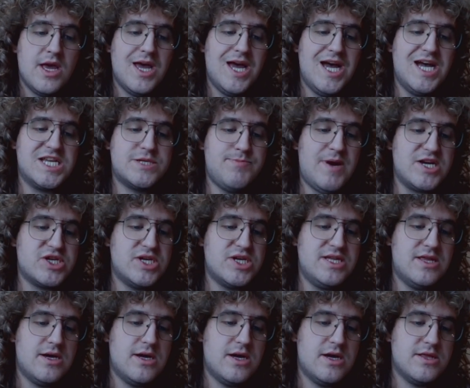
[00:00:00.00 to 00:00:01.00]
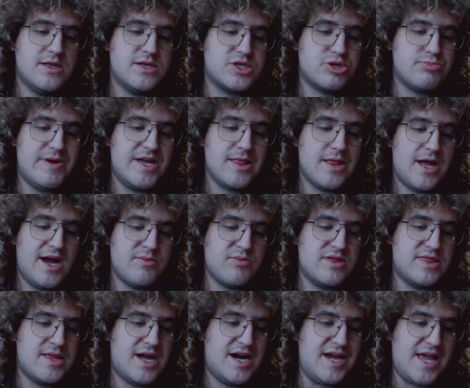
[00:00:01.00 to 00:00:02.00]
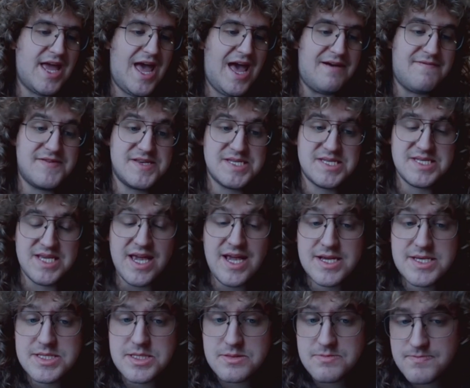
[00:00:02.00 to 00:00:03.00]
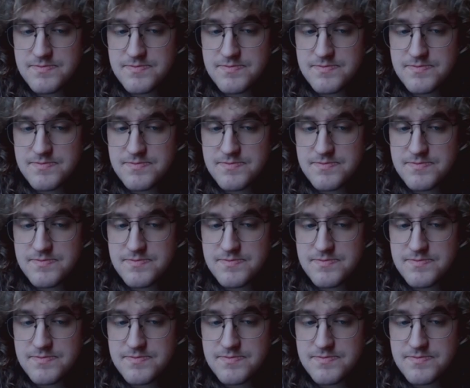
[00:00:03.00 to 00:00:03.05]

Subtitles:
especially the Schmidt line with knight f6.